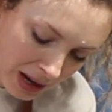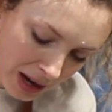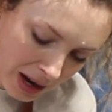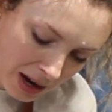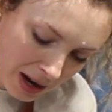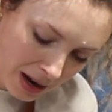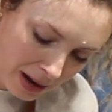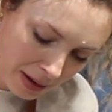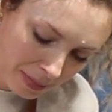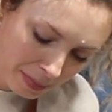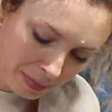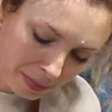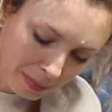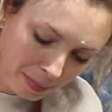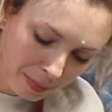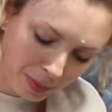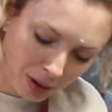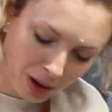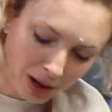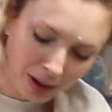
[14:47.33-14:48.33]

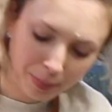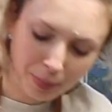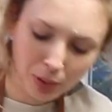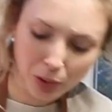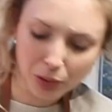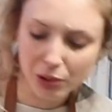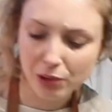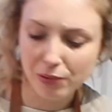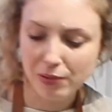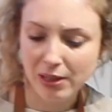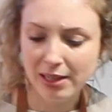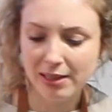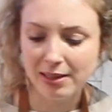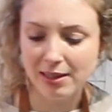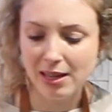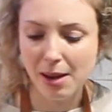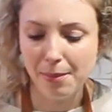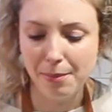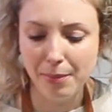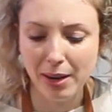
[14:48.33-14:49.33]
by potteries
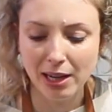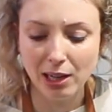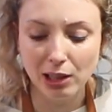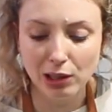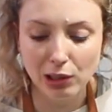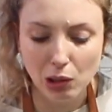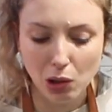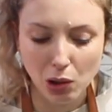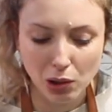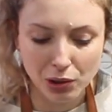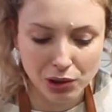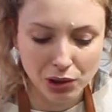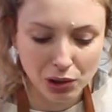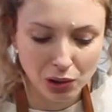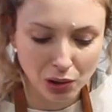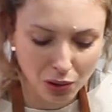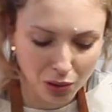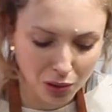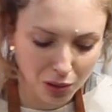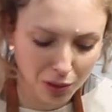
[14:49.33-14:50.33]
that make a lot
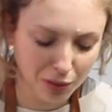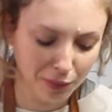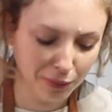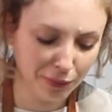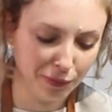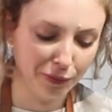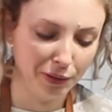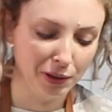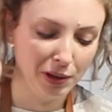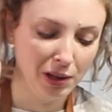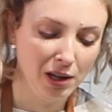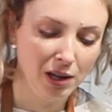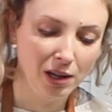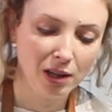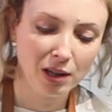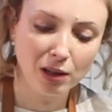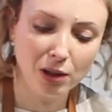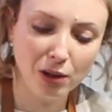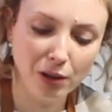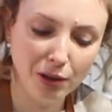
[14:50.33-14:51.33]
of
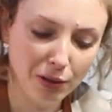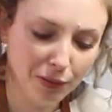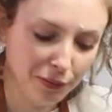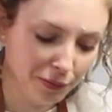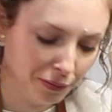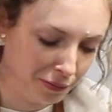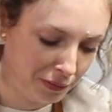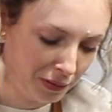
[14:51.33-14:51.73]
kind of